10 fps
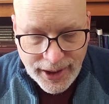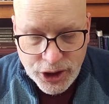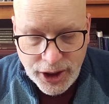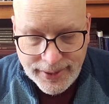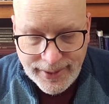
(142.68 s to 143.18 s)

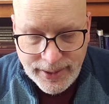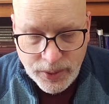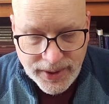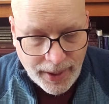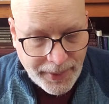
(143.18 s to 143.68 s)
And just as
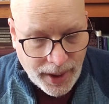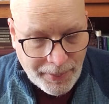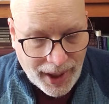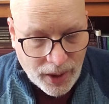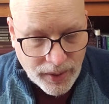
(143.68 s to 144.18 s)
he was coming
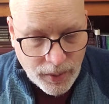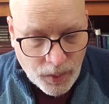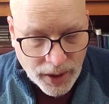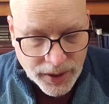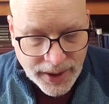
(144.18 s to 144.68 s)
up out of the
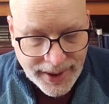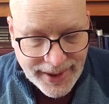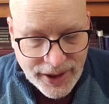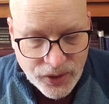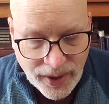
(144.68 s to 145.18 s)
water,
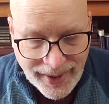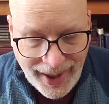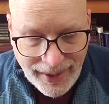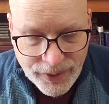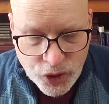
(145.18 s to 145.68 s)
he saw
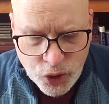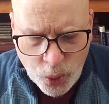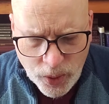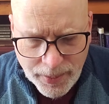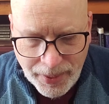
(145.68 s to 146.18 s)
the heavens
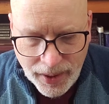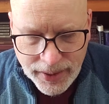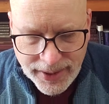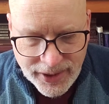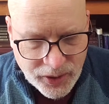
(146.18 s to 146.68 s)
torn
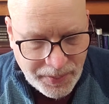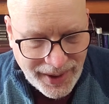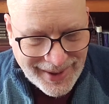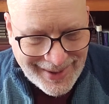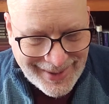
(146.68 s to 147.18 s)
apart and the
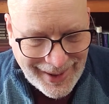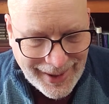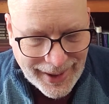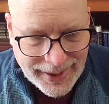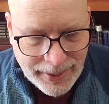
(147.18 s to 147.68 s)
Spirit
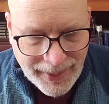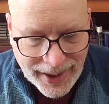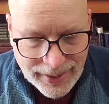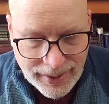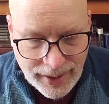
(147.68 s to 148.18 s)
descending on him
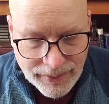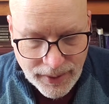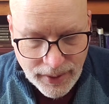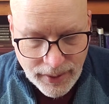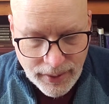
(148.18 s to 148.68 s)
like a
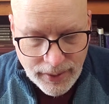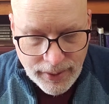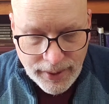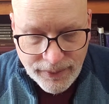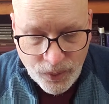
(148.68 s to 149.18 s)
dove.
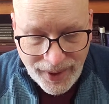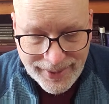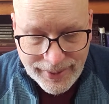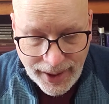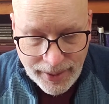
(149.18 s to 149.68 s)
And a
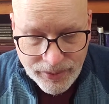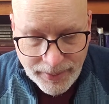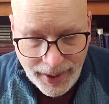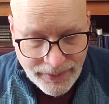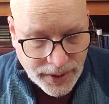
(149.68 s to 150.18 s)
voice came
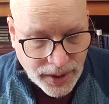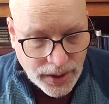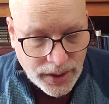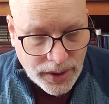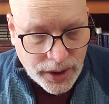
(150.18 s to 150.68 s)
from heaven,
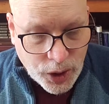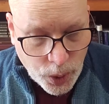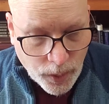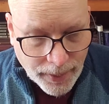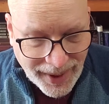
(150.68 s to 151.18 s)

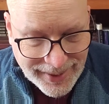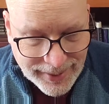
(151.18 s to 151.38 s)
"You are my